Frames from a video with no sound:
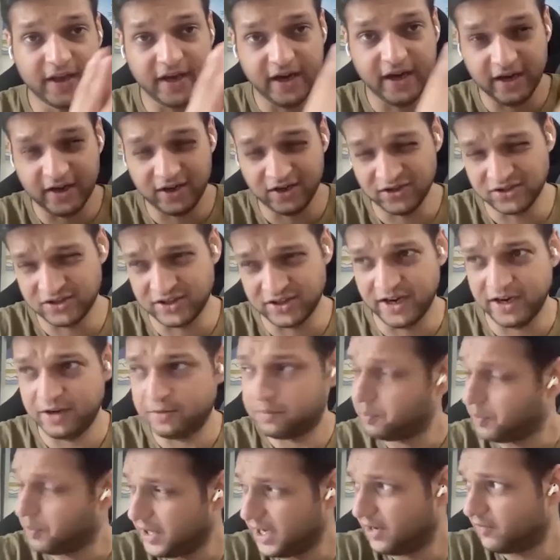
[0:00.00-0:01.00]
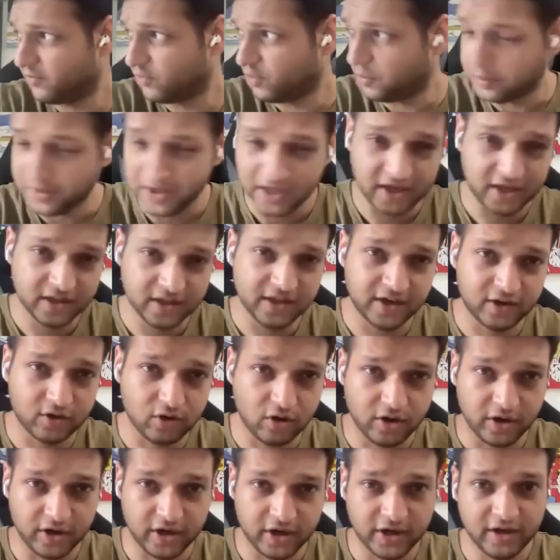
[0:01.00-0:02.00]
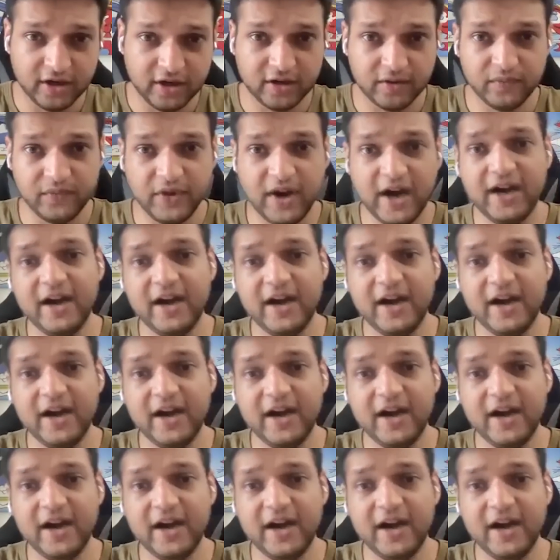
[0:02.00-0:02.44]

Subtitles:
Creators get paid for making that content,